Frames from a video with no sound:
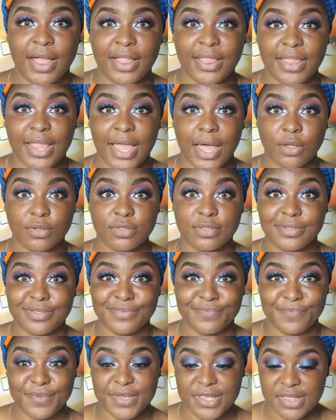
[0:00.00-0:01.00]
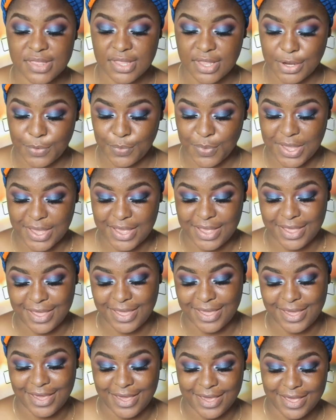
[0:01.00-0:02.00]
Now to the reason we are
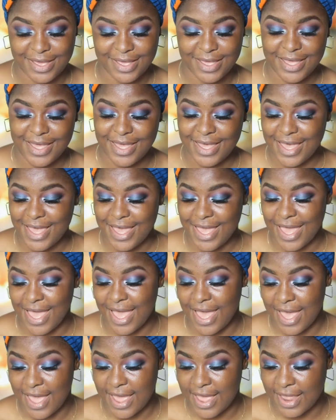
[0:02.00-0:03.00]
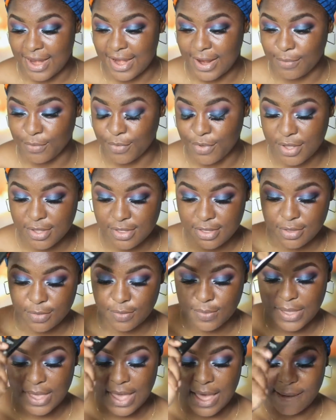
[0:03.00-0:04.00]
here, and I'm going to
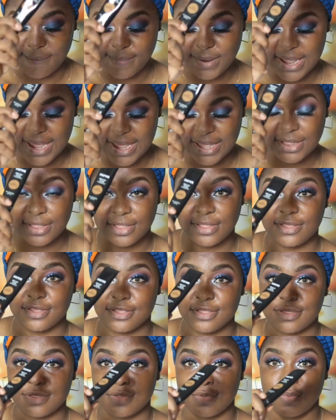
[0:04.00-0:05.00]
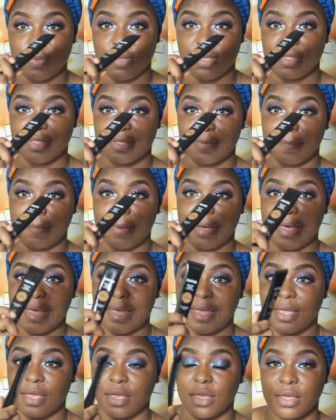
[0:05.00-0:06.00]
be applying this with
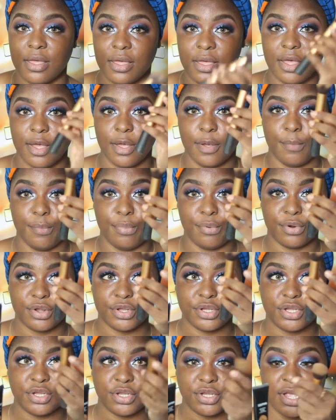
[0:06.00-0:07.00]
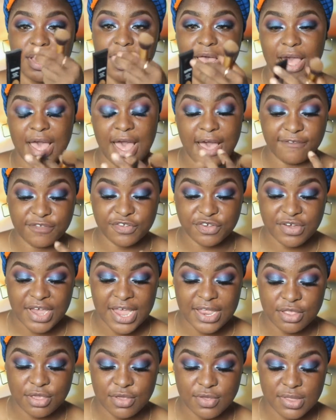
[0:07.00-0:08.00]
my brush. I've
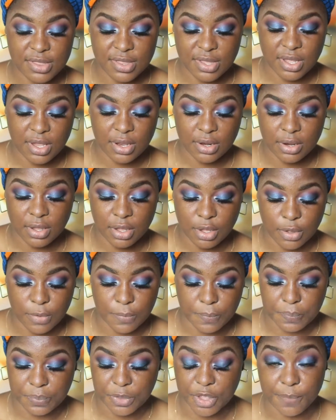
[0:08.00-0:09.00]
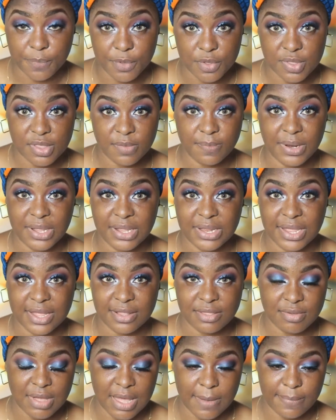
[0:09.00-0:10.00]
tried using a beauty blender
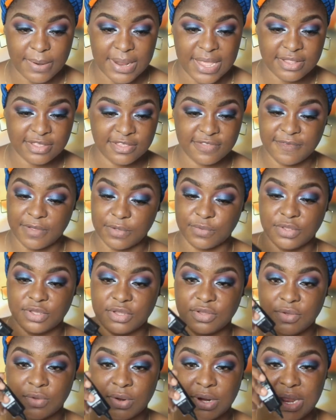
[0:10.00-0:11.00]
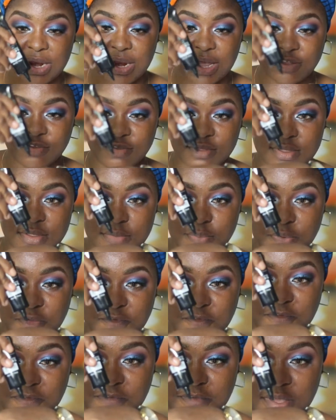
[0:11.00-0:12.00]
to apply this foundation, and I just
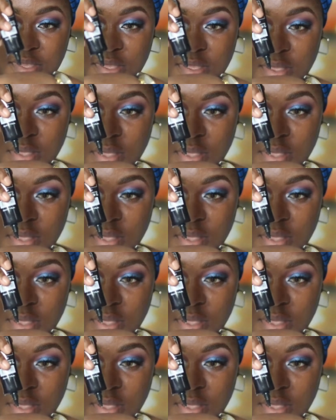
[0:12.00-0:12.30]
prefer